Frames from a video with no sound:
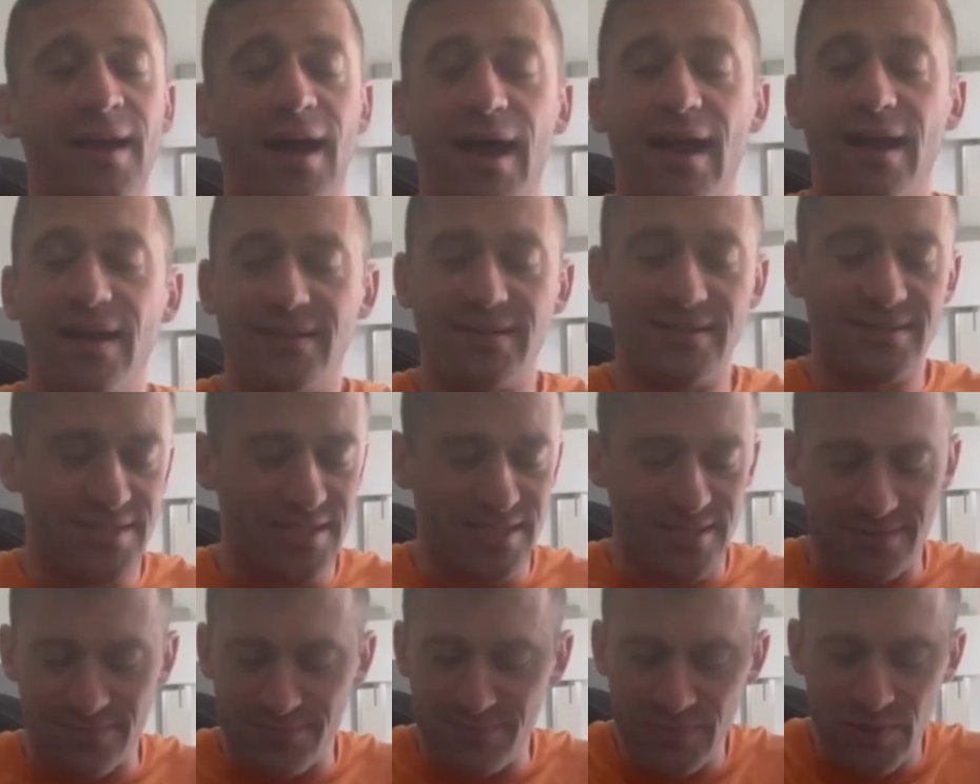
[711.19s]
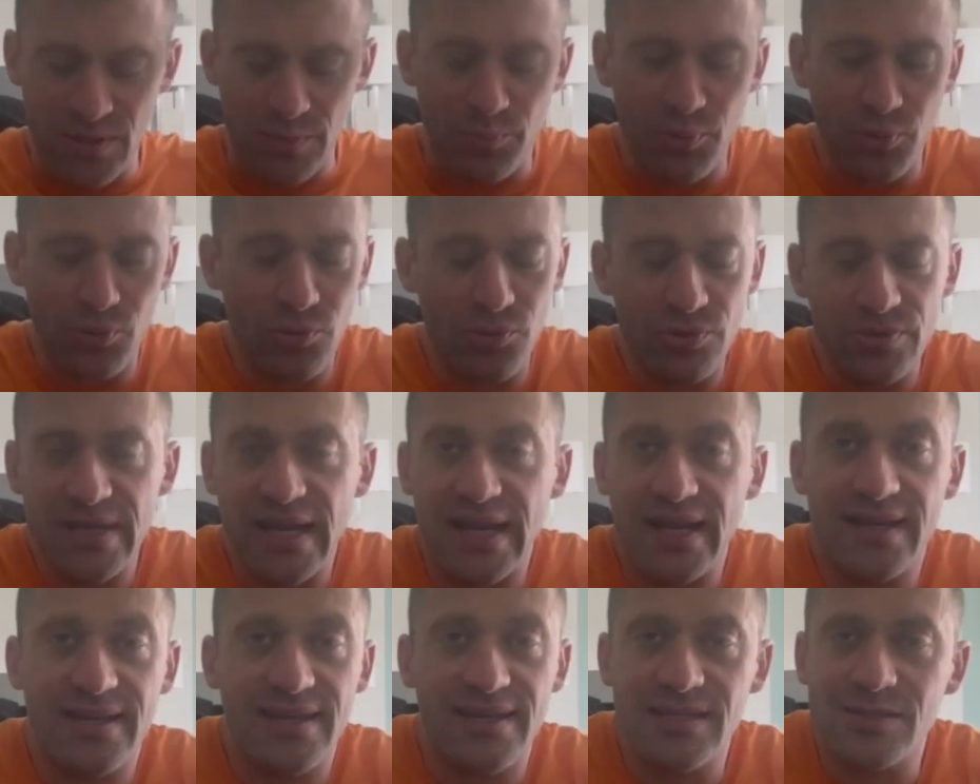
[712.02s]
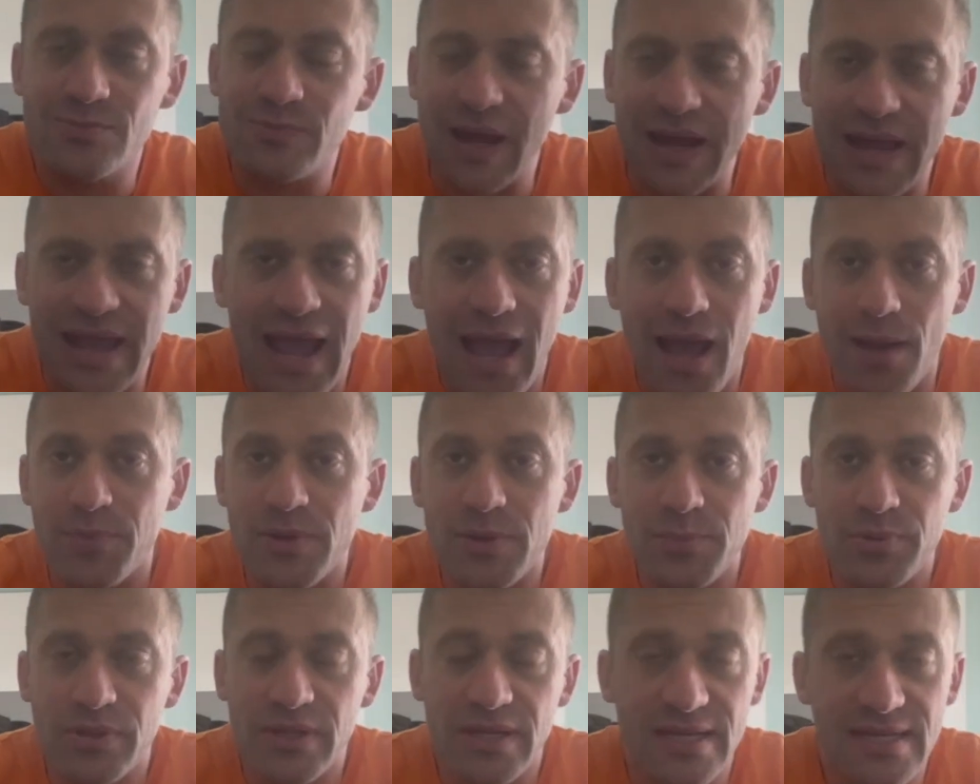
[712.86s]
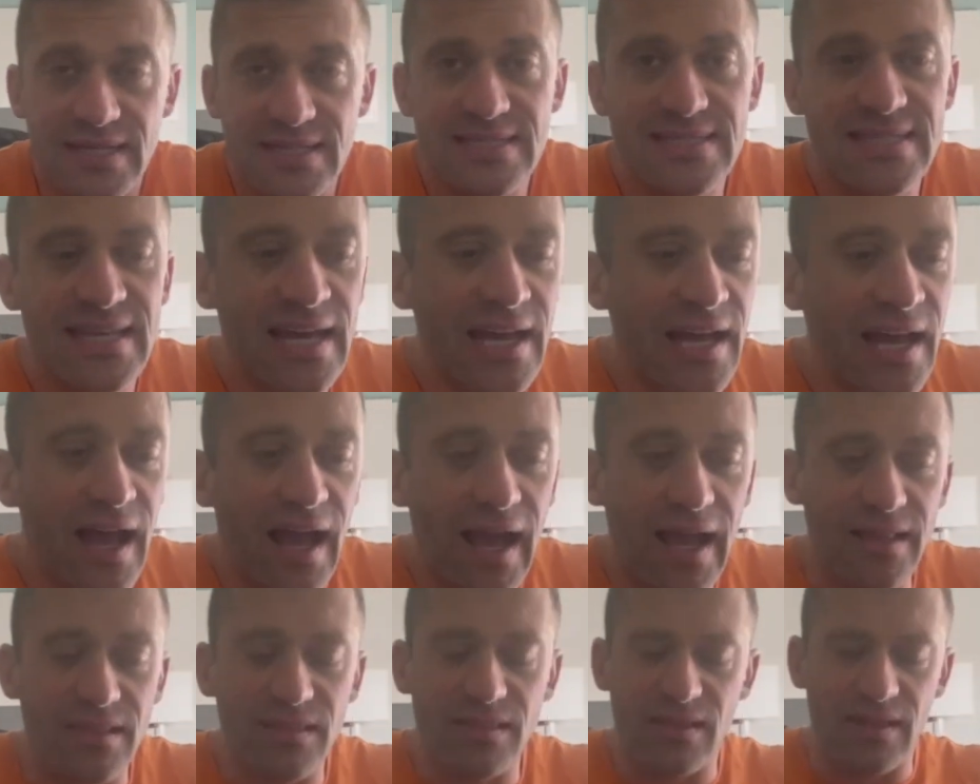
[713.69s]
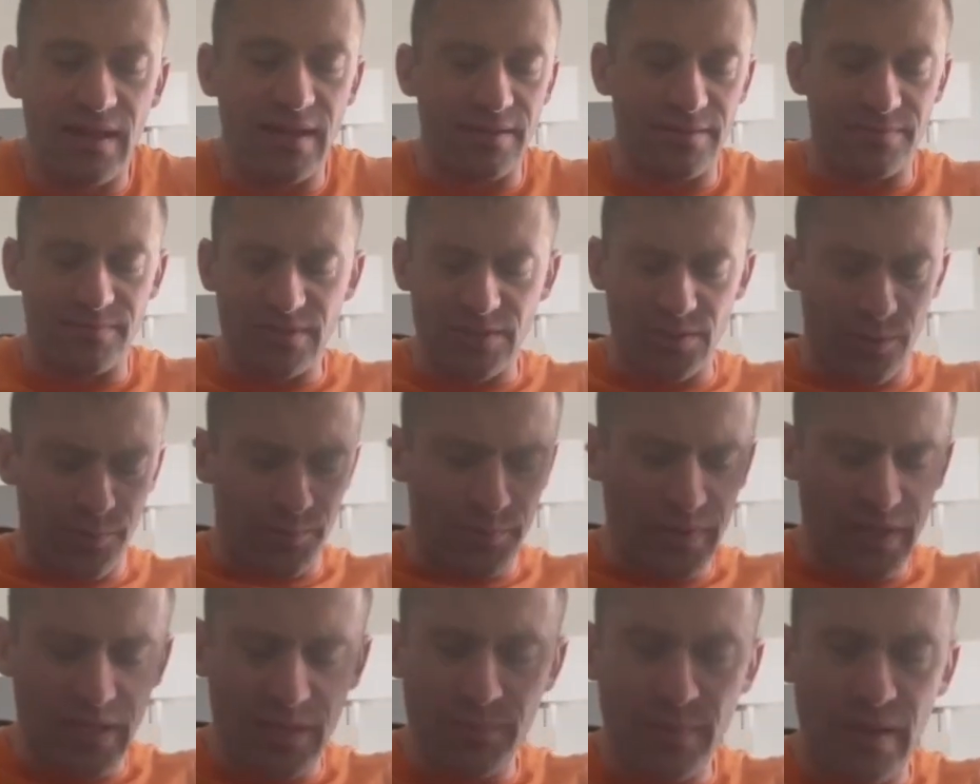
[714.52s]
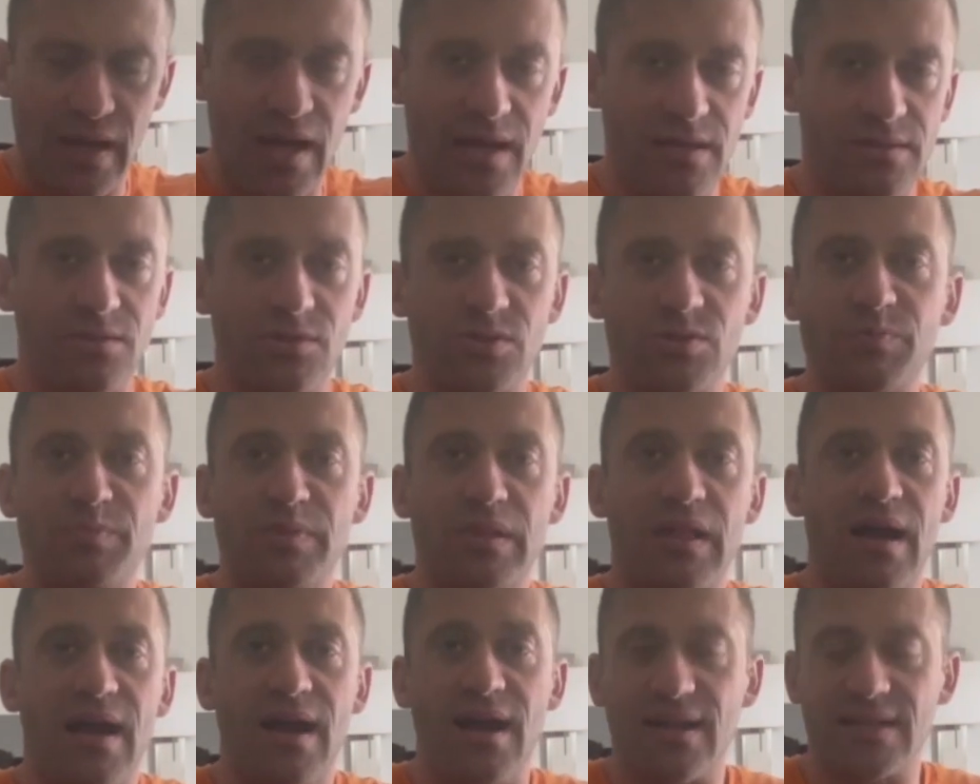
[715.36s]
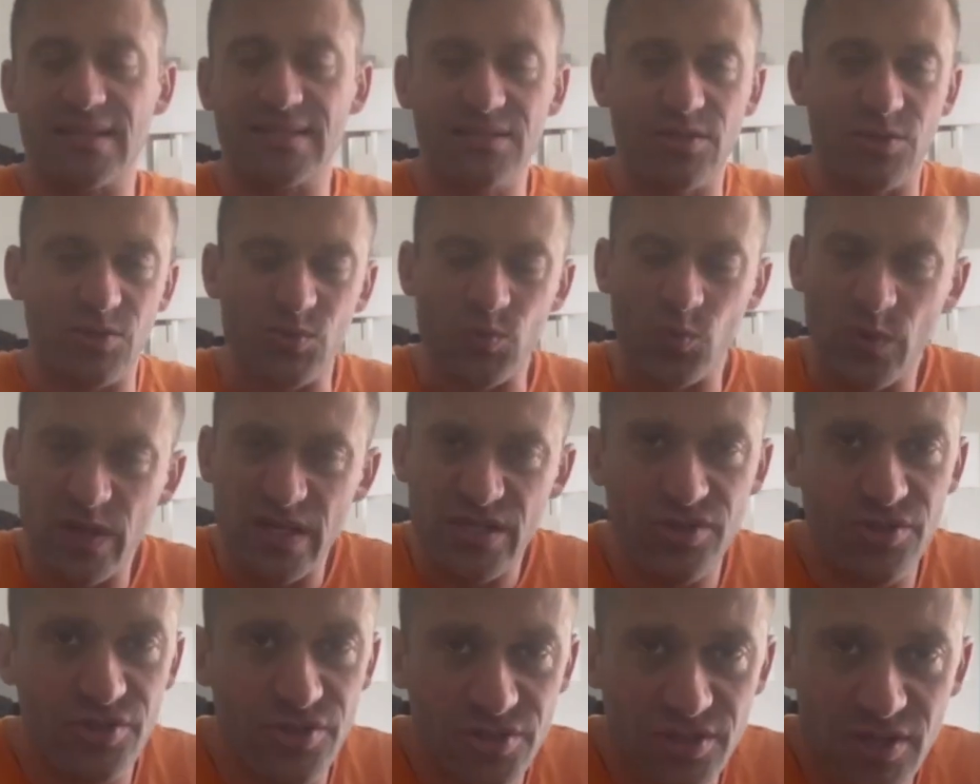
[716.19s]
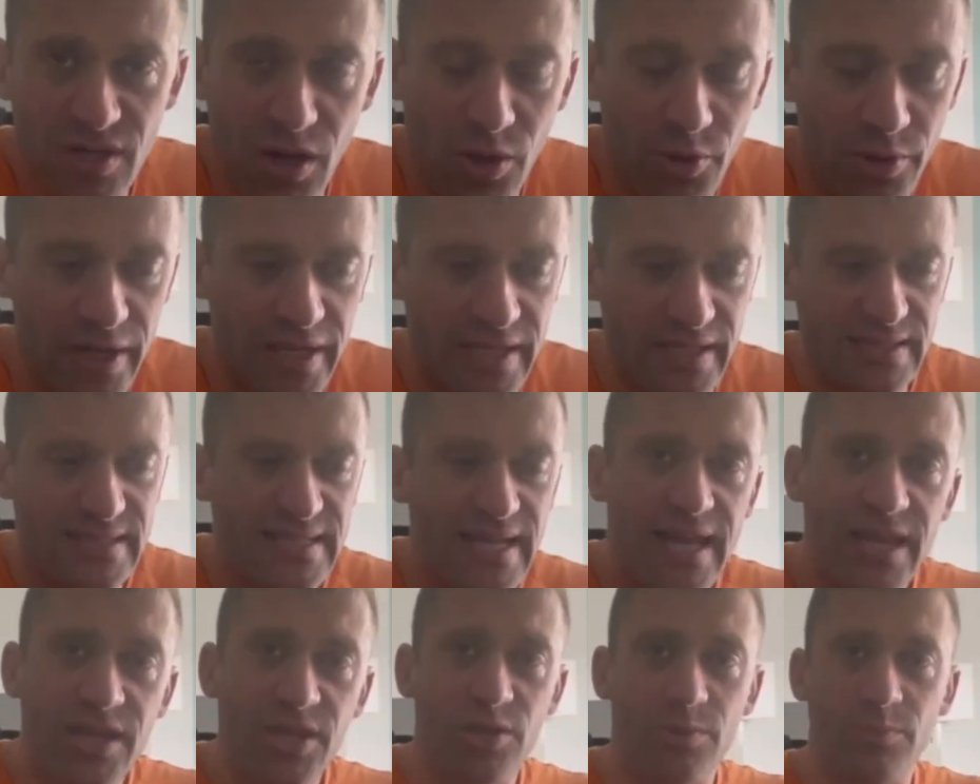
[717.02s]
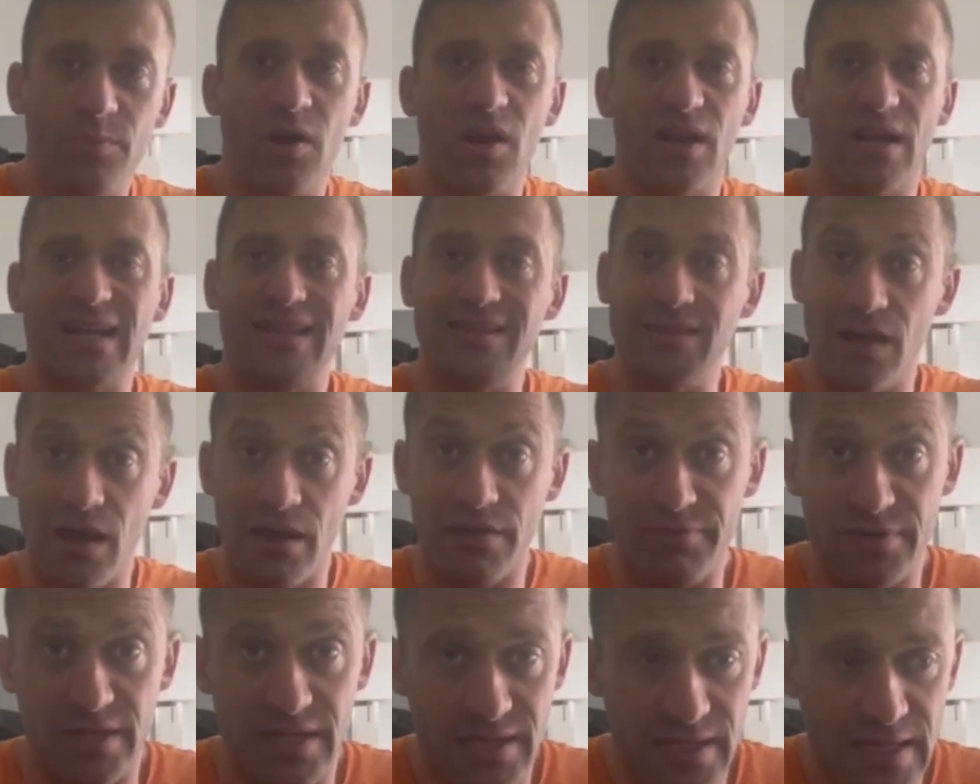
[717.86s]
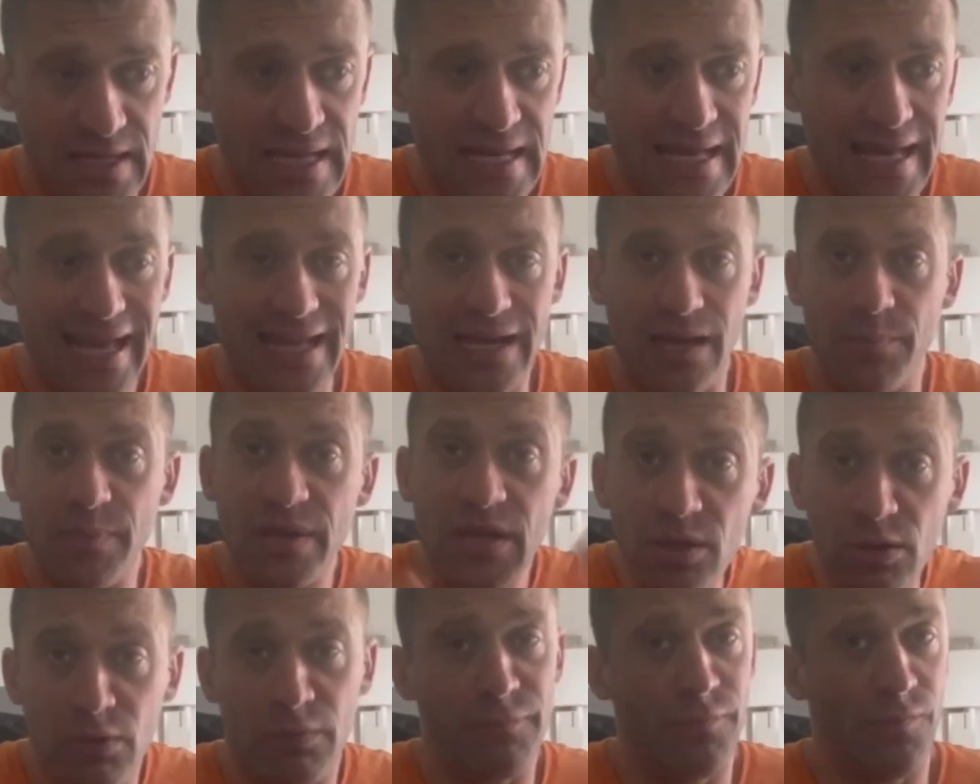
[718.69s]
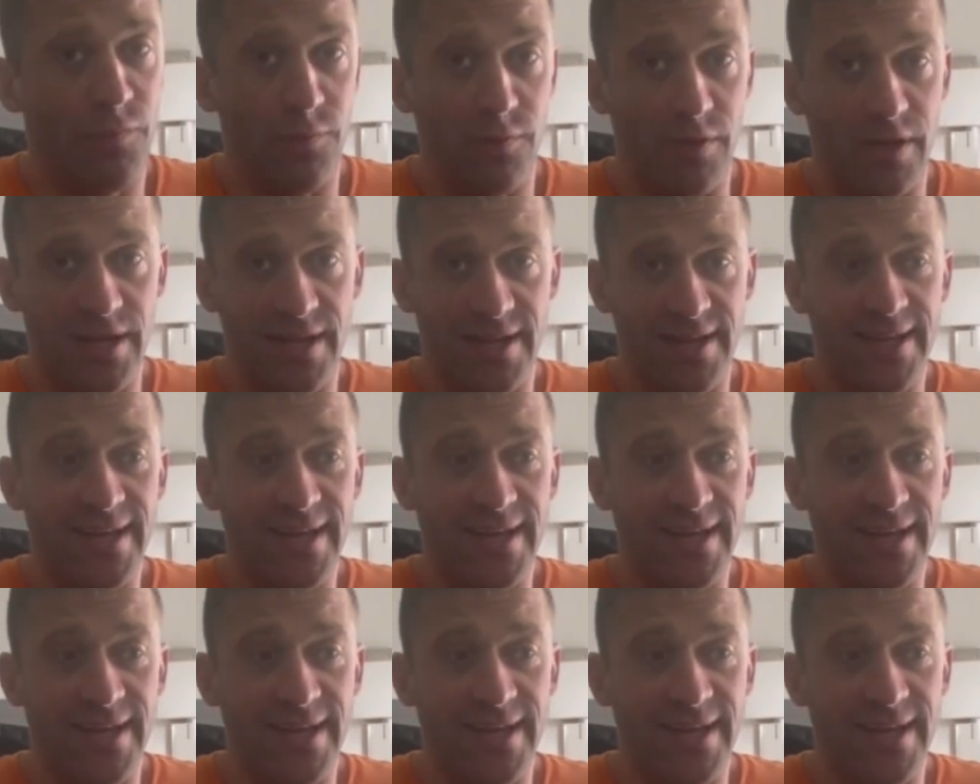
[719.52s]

The pool deck is my happy place. Being behind those blocks, those whistles going, take your mark. I love it, and I'm here for it.